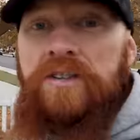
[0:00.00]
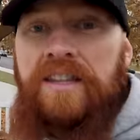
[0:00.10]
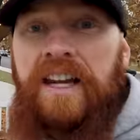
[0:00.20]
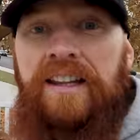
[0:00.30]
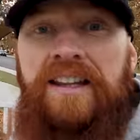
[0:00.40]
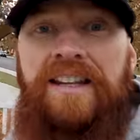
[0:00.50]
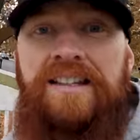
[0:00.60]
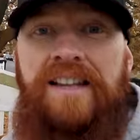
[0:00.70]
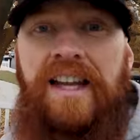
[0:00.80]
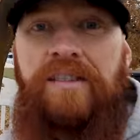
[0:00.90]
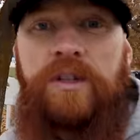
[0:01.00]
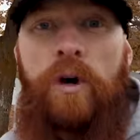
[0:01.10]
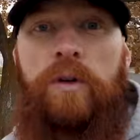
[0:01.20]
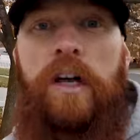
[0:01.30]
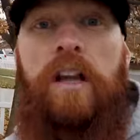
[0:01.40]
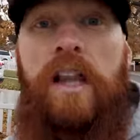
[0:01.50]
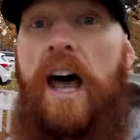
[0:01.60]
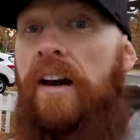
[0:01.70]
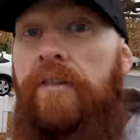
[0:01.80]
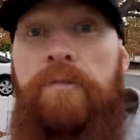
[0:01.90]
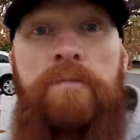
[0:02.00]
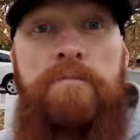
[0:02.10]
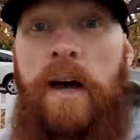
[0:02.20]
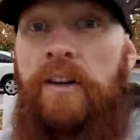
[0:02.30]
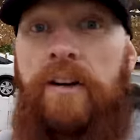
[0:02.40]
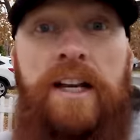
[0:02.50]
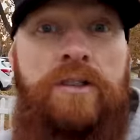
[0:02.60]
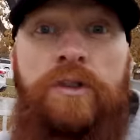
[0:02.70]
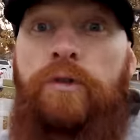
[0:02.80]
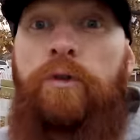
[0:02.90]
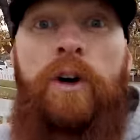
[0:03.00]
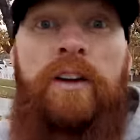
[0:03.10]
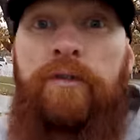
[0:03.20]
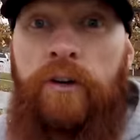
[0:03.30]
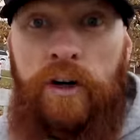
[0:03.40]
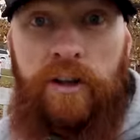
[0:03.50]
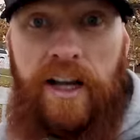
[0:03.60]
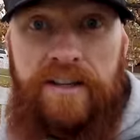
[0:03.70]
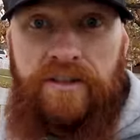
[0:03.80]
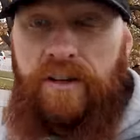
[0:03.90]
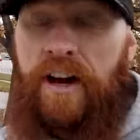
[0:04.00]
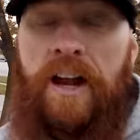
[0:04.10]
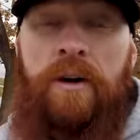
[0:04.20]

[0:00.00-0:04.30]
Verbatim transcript: understand that these leaves hold a lot of Mother Nature's free fertilizer,